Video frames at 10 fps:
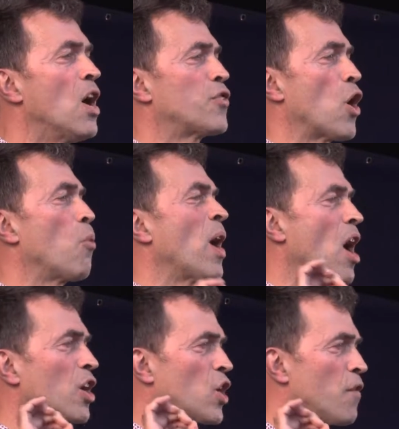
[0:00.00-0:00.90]
that we
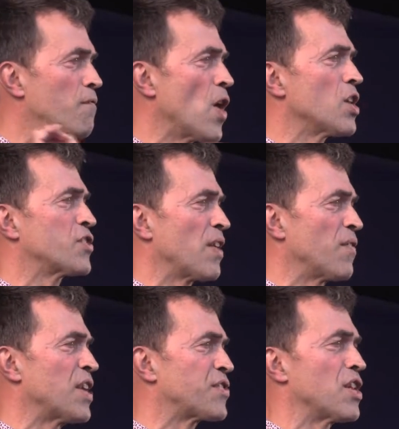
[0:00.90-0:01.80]
are converting
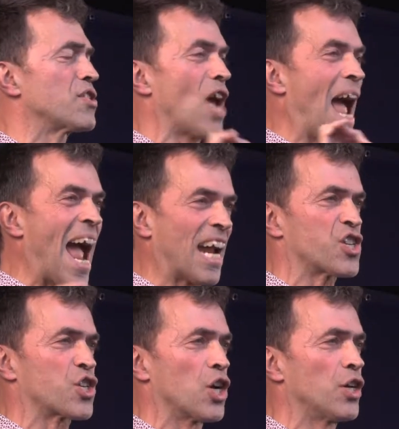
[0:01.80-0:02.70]
this into
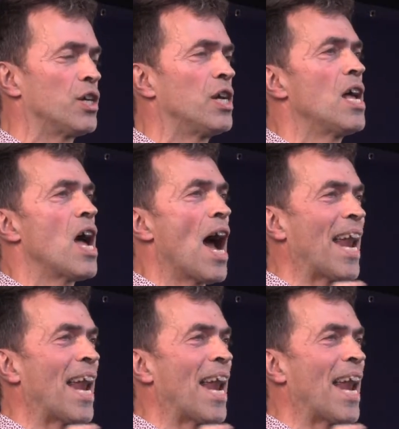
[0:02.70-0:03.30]
action and